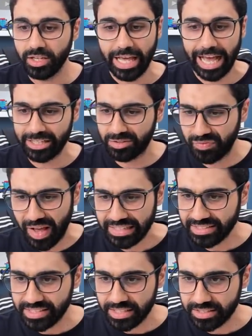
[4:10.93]

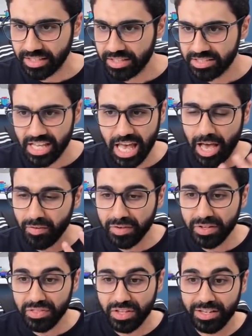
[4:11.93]
advanced settings,
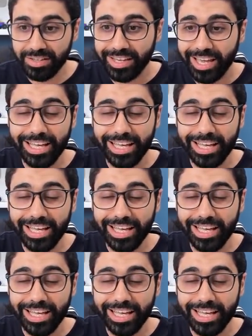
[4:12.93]
everything